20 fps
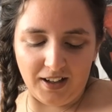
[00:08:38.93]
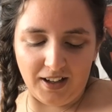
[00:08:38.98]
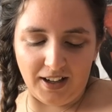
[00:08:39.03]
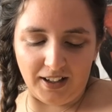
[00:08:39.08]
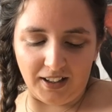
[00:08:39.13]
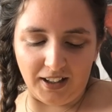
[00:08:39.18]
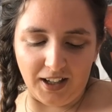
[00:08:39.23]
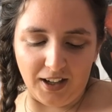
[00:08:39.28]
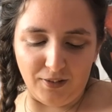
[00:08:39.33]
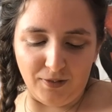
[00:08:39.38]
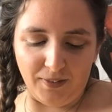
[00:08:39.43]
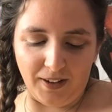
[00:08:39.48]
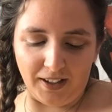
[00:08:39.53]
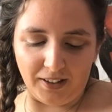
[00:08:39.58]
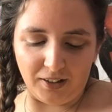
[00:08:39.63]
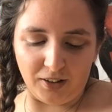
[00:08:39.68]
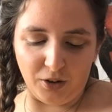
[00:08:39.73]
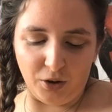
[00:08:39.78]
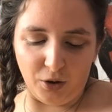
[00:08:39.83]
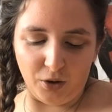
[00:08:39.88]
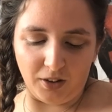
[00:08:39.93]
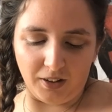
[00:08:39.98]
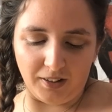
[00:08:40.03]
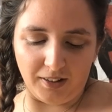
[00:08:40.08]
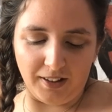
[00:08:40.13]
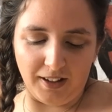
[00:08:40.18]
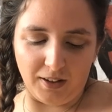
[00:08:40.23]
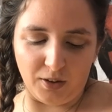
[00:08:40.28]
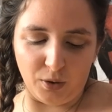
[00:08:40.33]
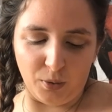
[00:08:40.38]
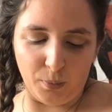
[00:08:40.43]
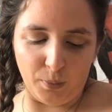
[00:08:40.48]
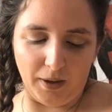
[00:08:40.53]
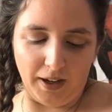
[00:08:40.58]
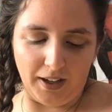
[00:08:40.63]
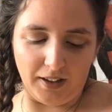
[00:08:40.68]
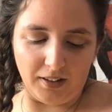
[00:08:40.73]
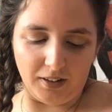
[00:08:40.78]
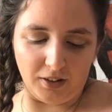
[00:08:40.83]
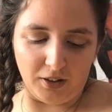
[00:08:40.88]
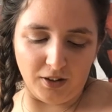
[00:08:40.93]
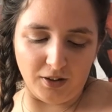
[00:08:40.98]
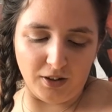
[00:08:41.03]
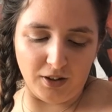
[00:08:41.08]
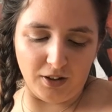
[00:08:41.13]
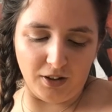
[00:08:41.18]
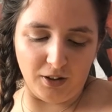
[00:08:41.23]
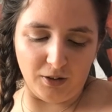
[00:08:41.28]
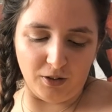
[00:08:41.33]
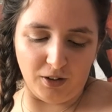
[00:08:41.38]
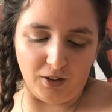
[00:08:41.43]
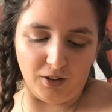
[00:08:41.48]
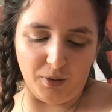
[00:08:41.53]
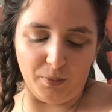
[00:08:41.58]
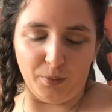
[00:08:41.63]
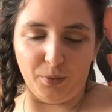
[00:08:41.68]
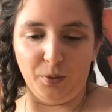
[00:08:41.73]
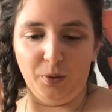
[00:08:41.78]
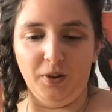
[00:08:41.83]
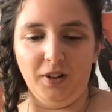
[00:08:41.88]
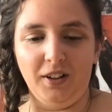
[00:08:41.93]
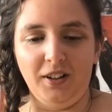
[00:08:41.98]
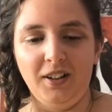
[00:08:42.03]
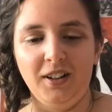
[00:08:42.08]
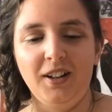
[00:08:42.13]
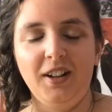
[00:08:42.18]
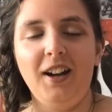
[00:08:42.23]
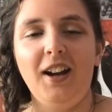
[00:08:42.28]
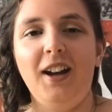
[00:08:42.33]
I gave Max a hug and said goodbye, and then continued on to Bolton.